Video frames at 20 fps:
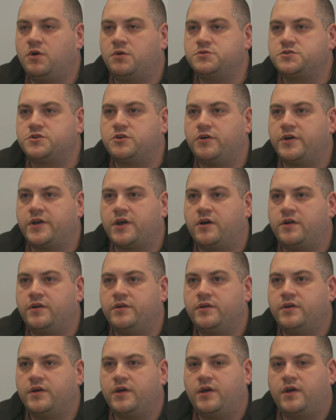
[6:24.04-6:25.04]
what was going
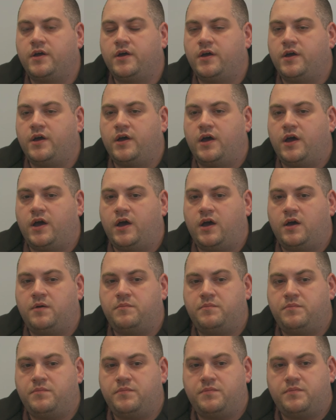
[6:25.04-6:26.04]
on.
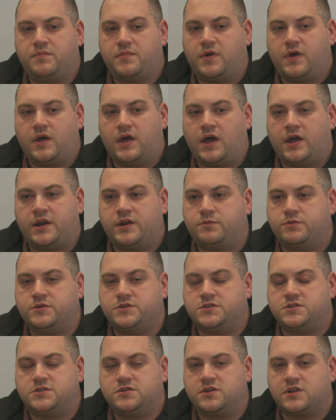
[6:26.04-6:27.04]
Um, and it
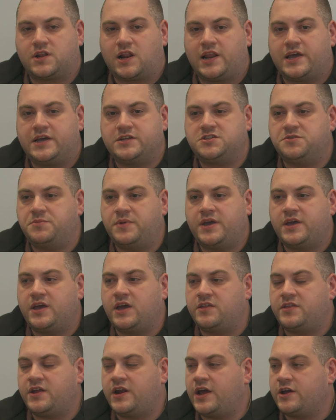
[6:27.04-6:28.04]
was clear to me
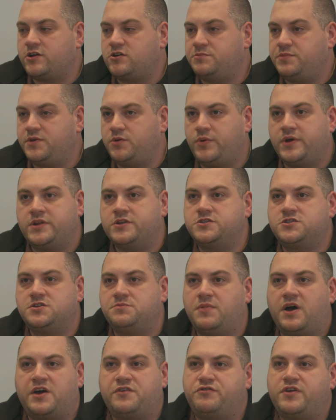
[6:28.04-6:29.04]
here that I could be
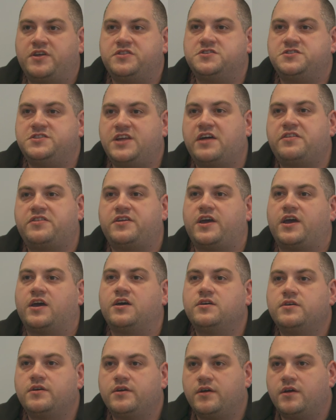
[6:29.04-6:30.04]
witnessing my friend's death here.